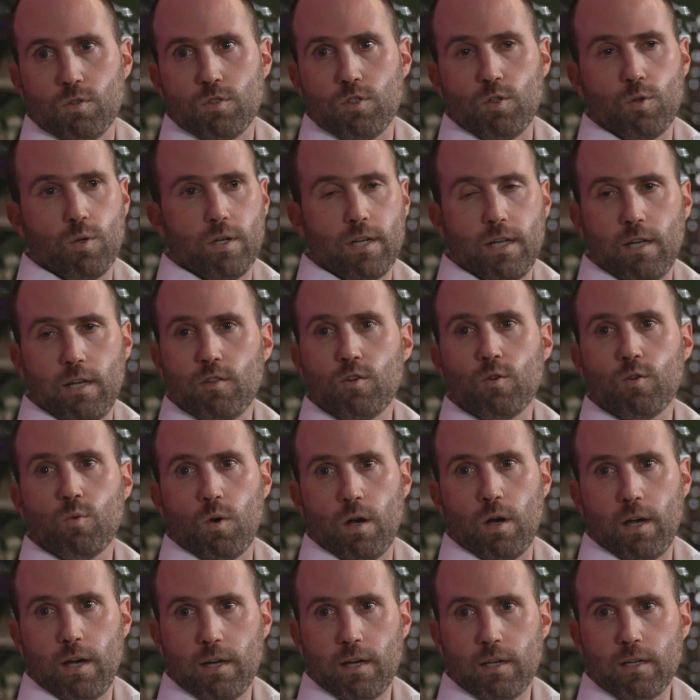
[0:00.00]
do it either
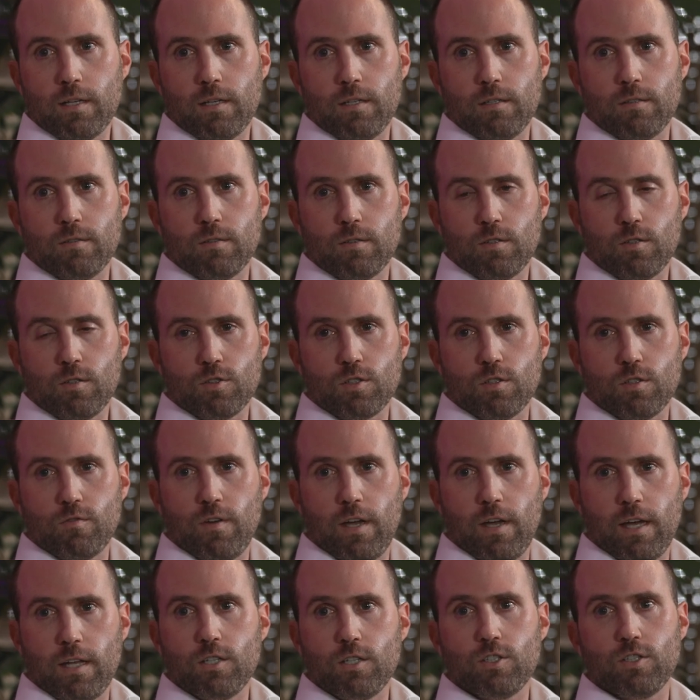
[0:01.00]
way, and there's
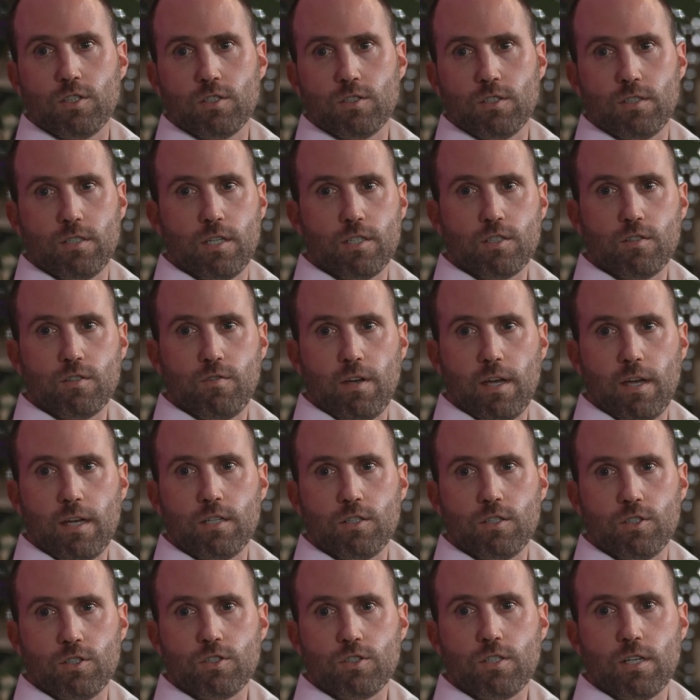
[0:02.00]
advantages and
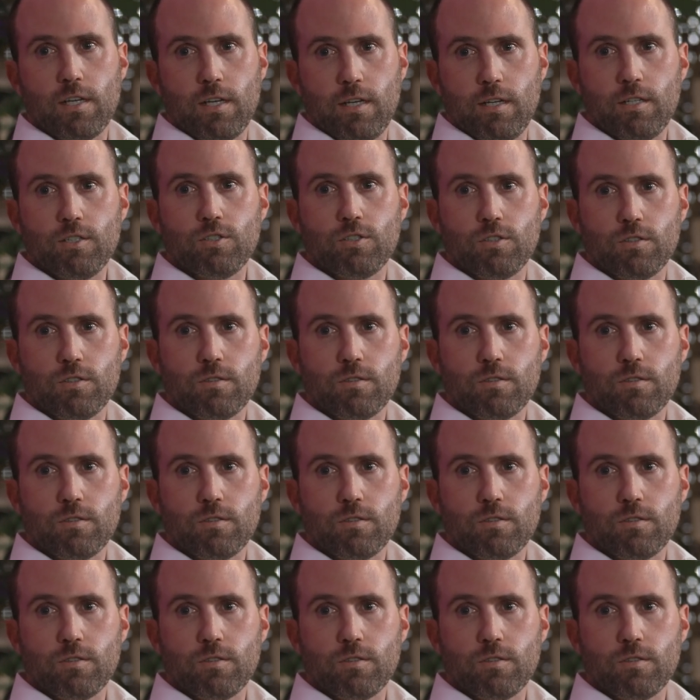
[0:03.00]
disadvantages to each.